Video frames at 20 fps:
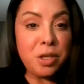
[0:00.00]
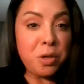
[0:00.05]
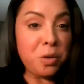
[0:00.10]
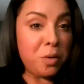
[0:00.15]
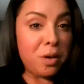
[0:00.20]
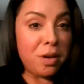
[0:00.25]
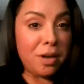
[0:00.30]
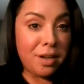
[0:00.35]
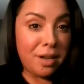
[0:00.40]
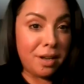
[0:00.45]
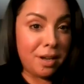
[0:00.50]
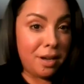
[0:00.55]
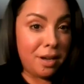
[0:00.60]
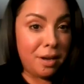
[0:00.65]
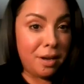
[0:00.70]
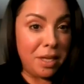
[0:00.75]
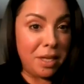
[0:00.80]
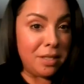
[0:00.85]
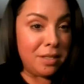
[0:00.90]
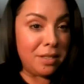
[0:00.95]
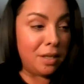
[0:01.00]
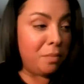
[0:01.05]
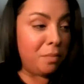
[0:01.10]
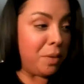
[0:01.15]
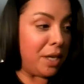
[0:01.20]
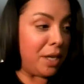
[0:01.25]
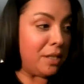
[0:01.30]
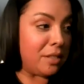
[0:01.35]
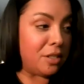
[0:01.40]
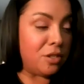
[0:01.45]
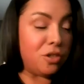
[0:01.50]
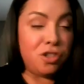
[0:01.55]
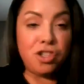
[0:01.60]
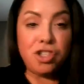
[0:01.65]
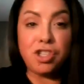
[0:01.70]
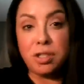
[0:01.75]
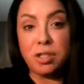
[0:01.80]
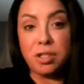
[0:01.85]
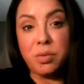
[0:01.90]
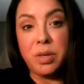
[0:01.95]
So Amazing Base is
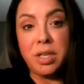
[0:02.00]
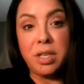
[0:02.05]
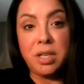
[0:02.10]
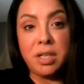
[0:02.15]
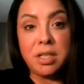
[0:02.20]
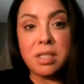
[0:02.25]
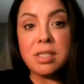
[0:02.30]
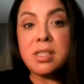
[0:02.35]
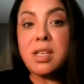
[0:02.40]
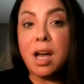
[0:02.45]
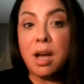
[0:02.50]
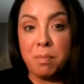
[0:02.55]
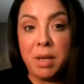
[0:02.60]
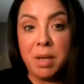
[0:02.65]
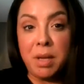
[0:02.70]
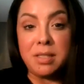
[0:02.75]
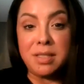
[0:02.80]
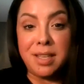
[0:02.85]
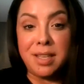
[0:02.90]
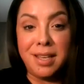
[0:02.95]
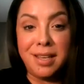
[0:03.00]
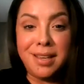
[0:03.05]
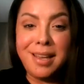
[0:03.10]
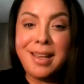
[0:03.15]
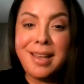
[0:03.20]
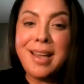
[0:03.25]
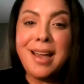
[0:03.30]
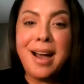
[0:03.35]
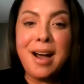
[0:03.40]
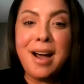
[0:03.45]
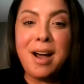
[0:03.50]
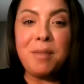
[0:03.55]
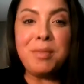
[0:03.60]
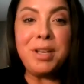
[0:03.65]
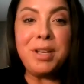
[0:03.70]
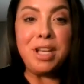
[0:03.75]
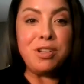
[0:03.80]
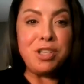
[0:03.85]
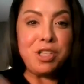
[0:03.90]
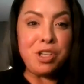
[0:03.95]
just what it is, amazing. Can
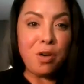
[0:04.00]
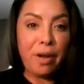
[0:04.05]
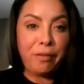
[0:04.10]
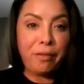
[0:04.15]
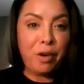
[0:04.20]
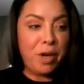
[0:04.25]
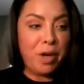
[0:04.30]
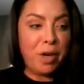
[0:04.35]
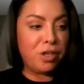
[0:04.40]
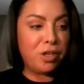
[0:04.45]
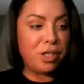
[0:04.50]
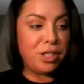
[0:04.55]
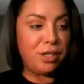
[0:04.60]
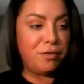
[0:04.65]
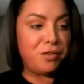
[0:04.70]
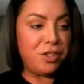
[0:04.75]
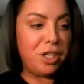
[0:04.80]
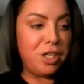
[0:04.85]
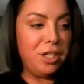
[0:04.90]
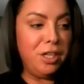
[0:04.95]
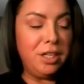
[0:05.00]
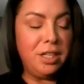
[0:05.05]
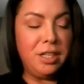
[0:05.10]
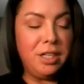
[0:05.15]
you show everyone your sifter?